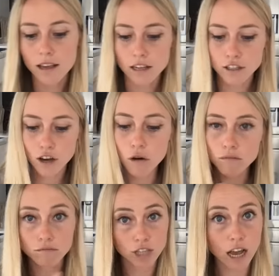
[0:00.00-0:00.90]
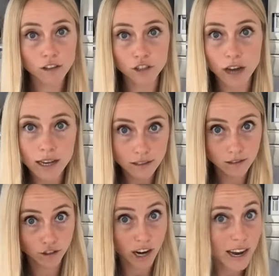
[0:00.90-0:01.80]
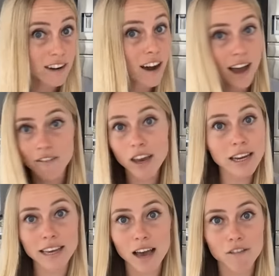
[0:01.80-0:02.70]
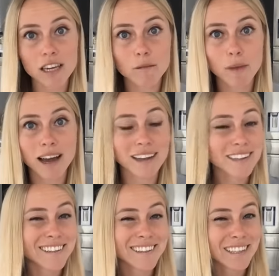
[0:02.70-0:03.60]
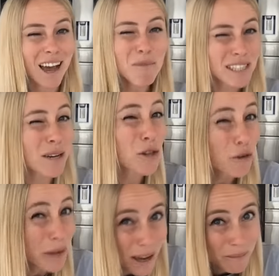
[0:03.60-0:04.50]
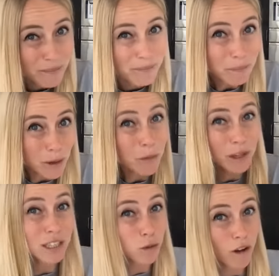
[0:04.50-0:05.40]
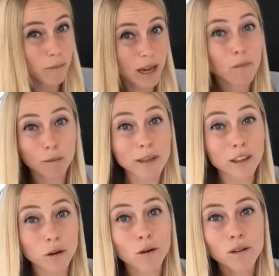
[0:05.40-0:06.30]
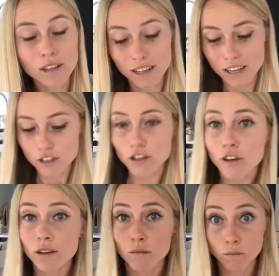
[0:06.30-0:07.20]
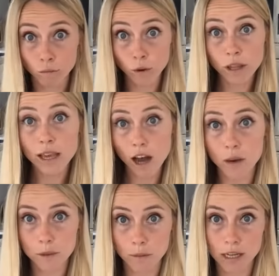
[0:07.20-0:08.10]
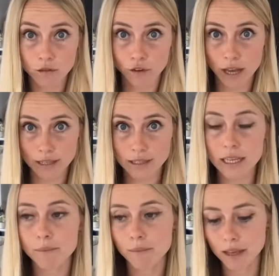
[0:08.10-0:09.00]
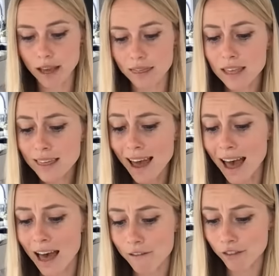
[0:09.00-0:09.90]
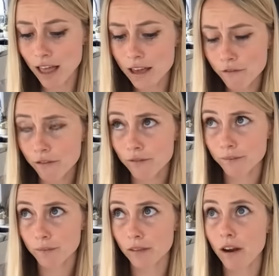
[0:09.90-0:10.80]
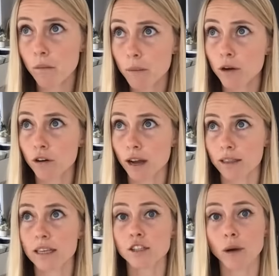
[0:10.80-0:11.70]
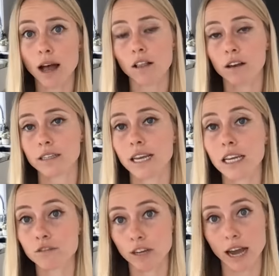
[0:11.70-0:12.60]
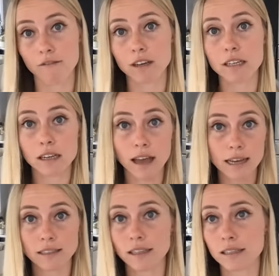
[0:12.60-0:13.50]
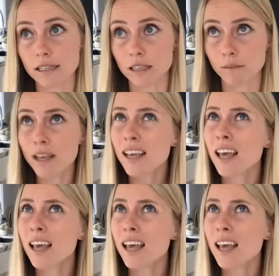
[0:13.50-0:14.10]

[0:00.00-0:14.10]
So, challenge you guys try and not have any caffeine by, I'm gonna say 2 p.m., but really 12 p.m. would be the goal. So, you can really optimize for that sleep. I think the half life, if I remember correctly, so how long it takes for caffeine to exit the system,